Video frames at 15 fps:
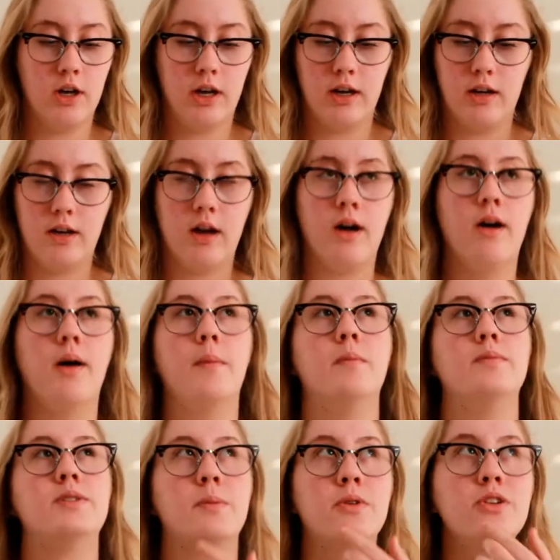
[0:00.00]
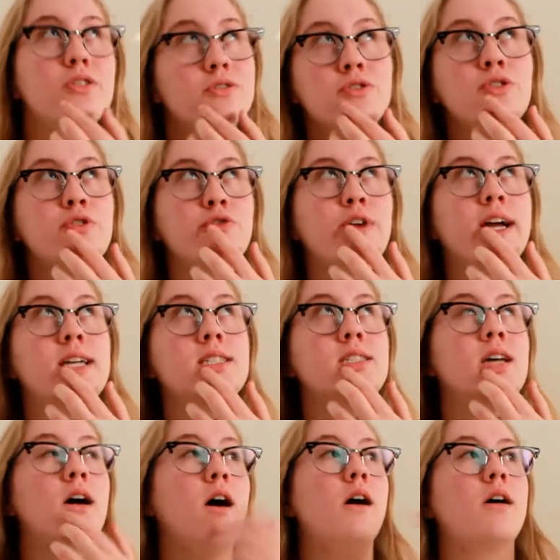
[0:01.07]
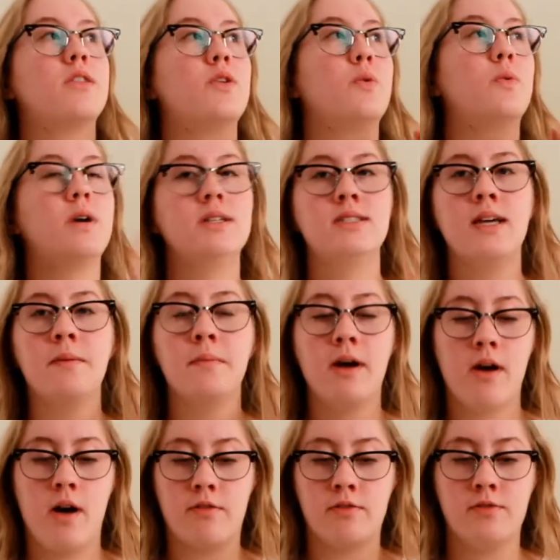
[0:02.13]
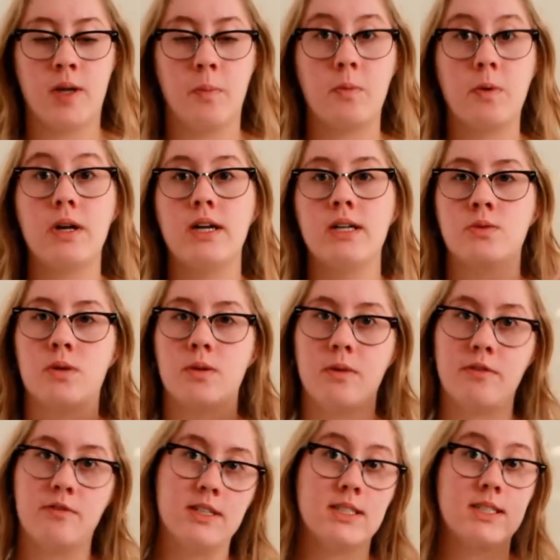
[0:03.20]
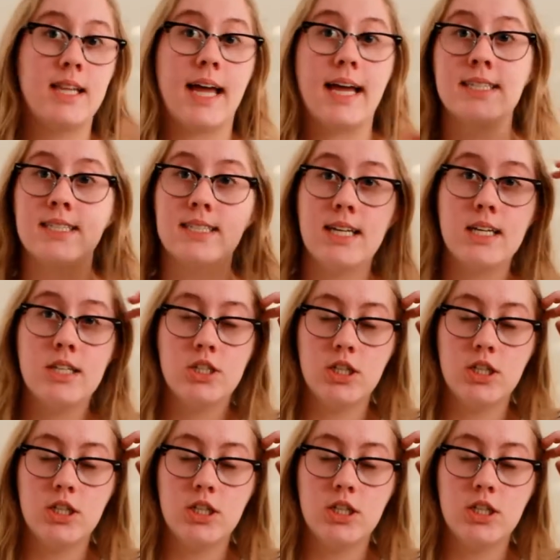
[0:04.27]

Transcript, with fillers: and um, some of those new friends the ones I met off of Tumblr is one of my friends, Lexi.